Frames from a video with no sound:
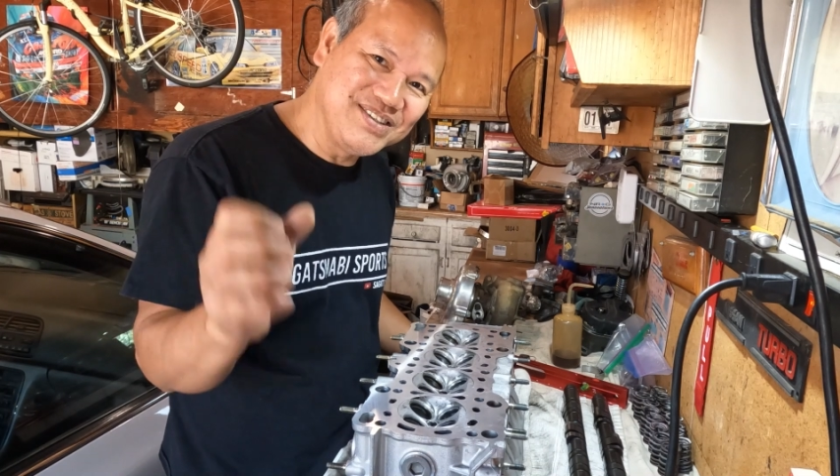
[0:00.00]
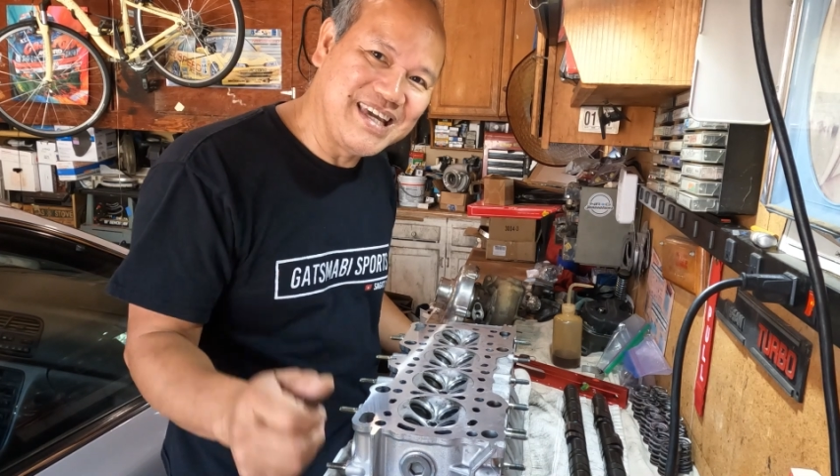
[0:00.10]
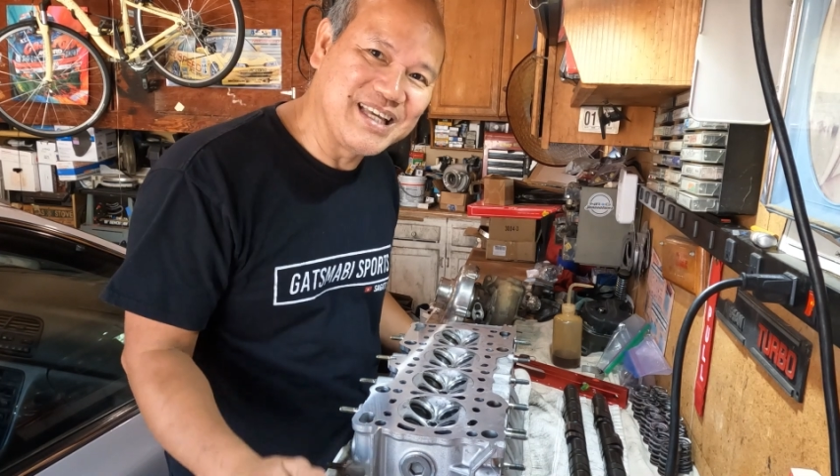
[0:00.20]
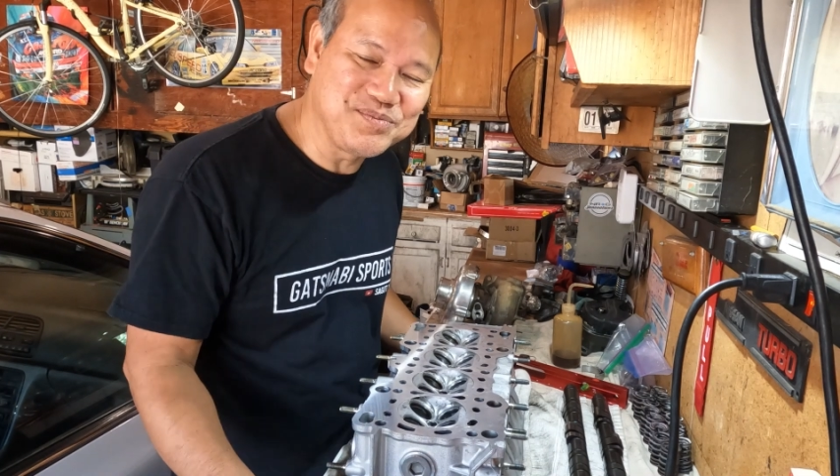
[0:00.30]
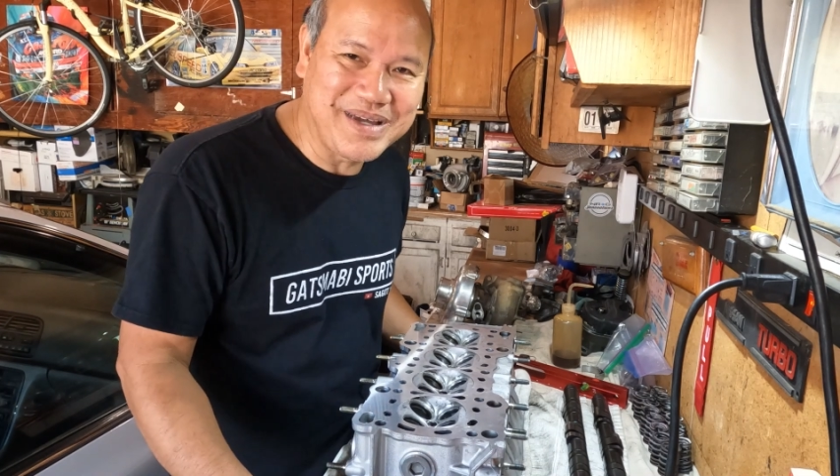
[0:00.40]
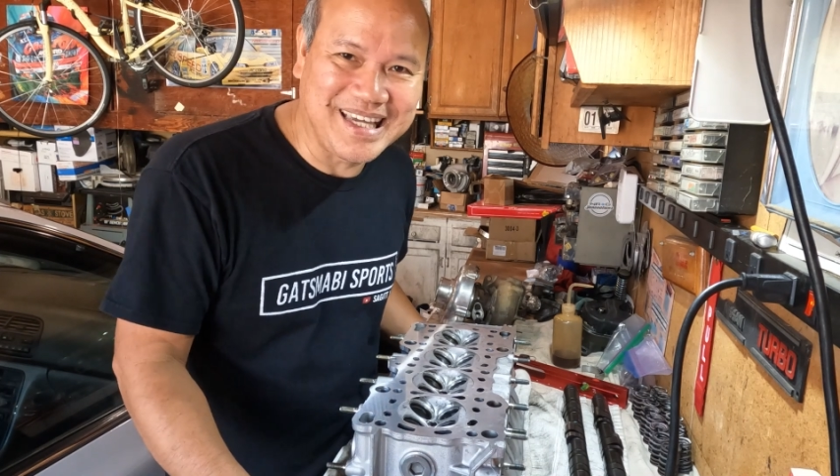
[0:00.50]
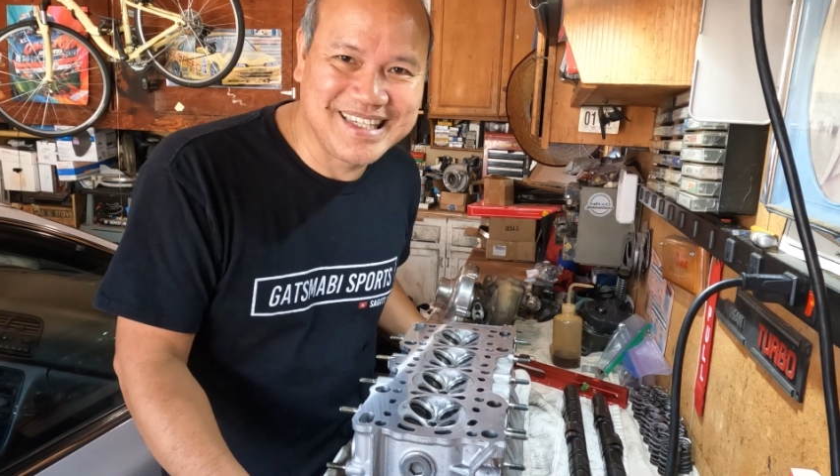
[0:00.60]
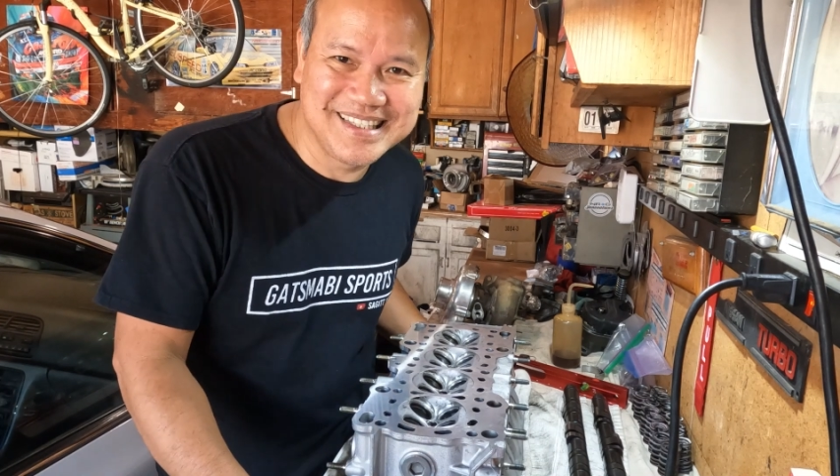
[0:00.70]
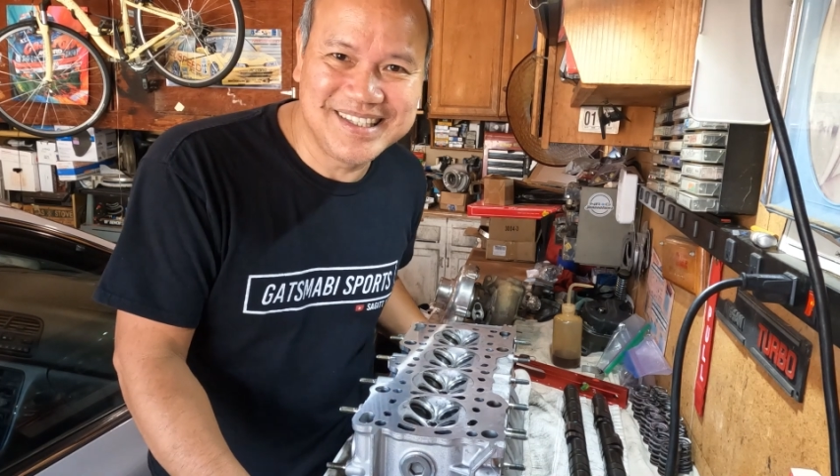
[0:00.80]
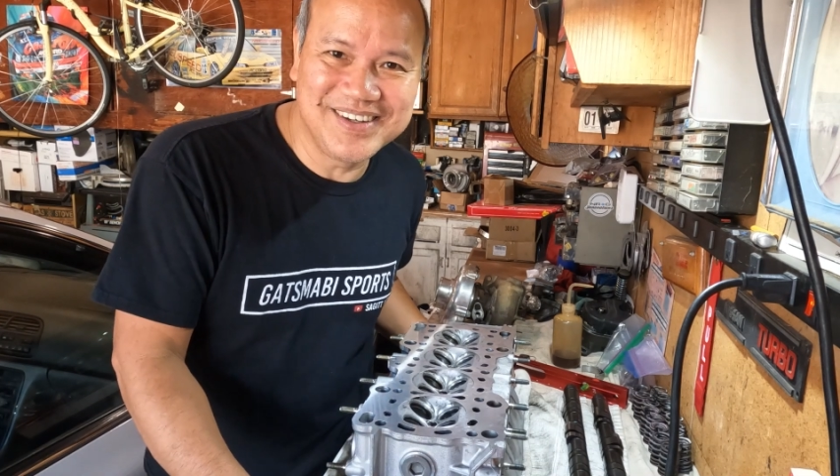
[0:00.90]
you guys back.
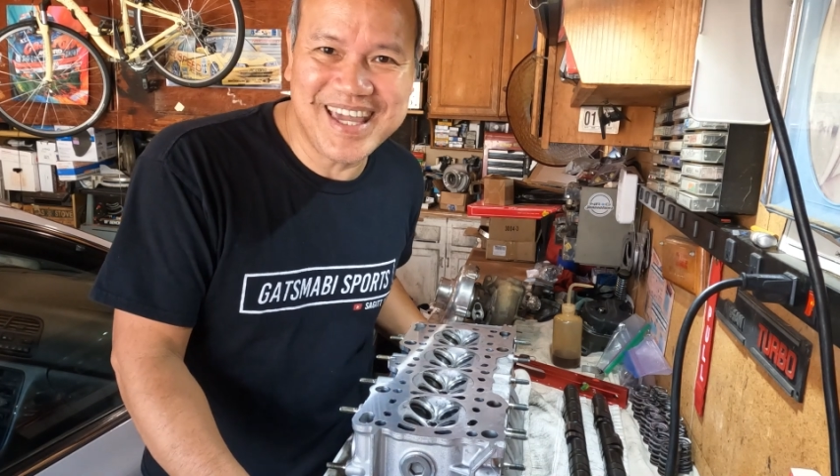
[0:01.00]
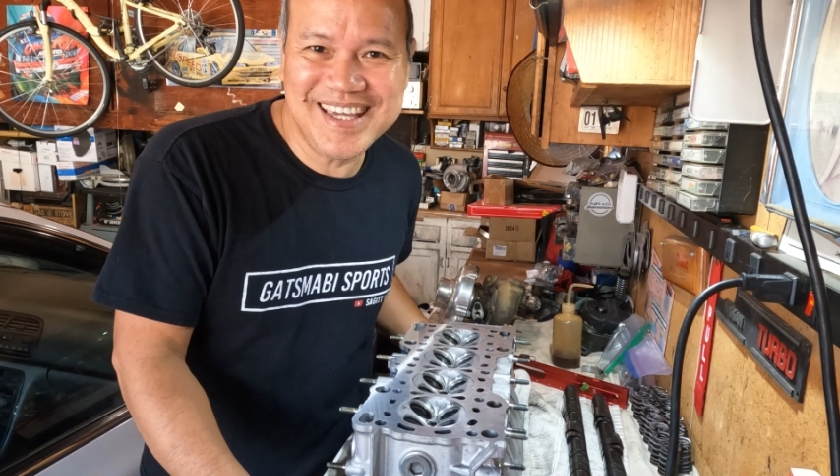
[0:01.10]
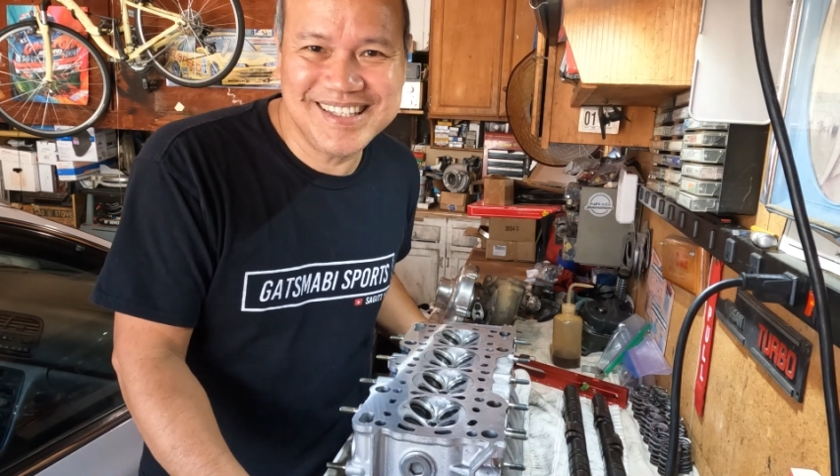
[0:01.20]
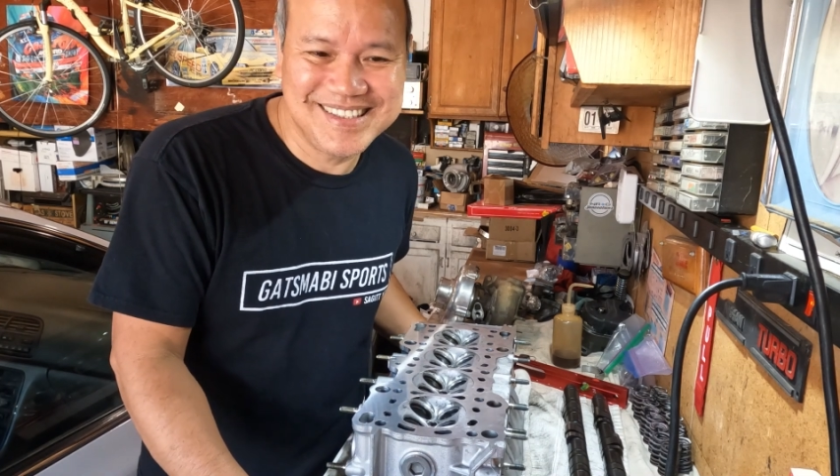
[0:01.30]
Okay.